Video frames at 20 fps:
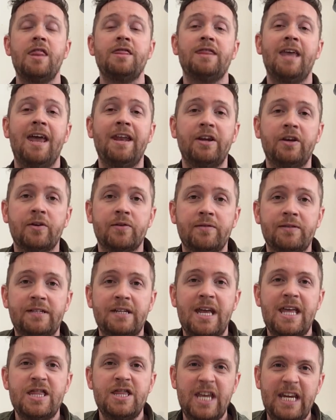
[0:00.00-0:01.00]
Then it goes
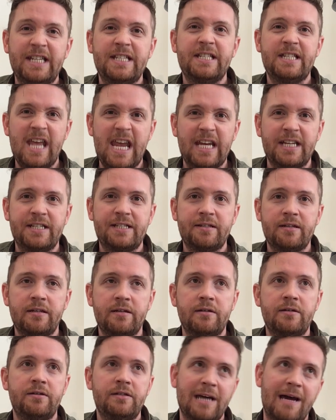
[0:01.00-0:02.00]
this, this.
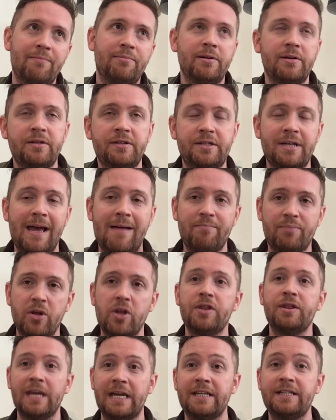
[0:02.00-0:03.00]
Double,
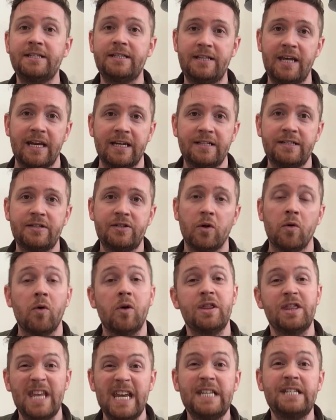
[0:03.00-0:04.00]
double, this, this.
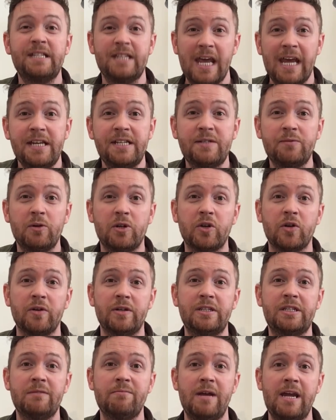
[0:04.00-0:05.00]
So this, this, we're
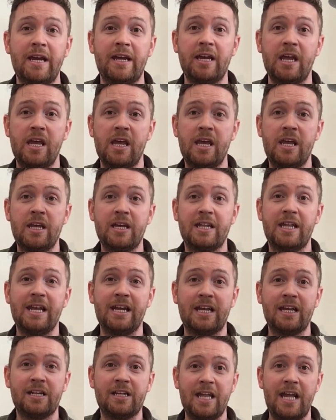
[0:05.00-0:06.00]
going to make
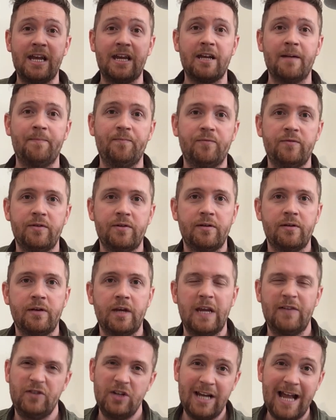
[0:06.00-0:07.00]
click, click.
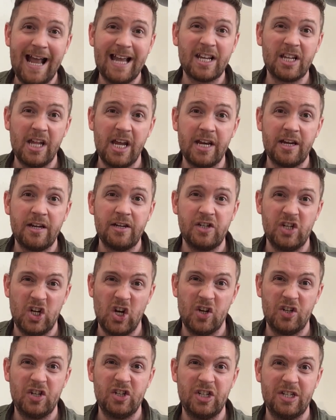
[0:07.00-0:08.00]
If you can't click, you
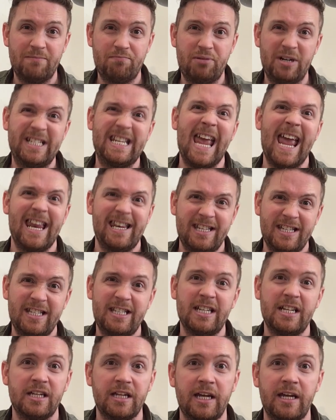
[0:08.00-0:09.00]
got to just pretend
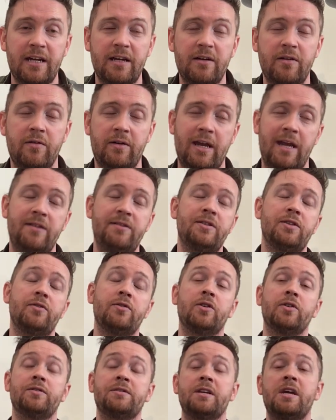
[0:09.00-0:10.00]
to click. Okay, so
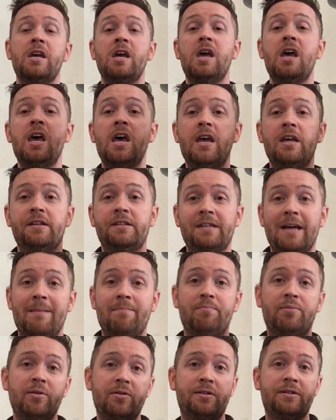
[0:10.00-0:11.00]
it goes
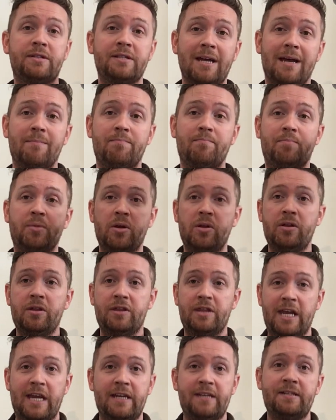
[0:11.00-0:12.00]
double, double,
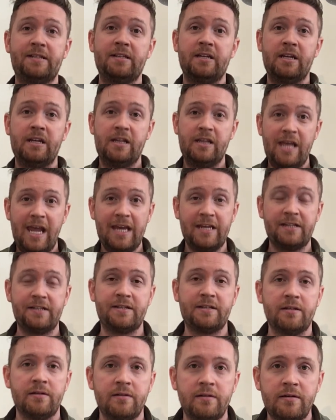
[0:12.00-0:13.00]
this,
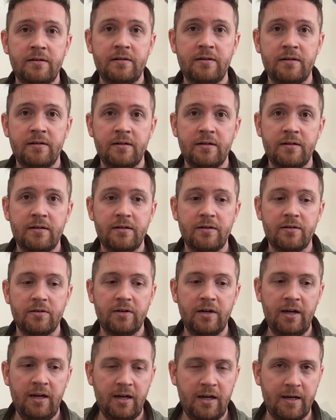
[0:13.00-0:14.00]
this.
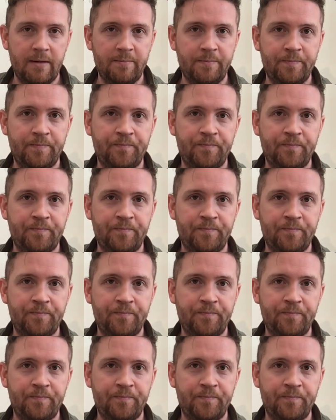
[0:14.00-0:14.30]
Okay.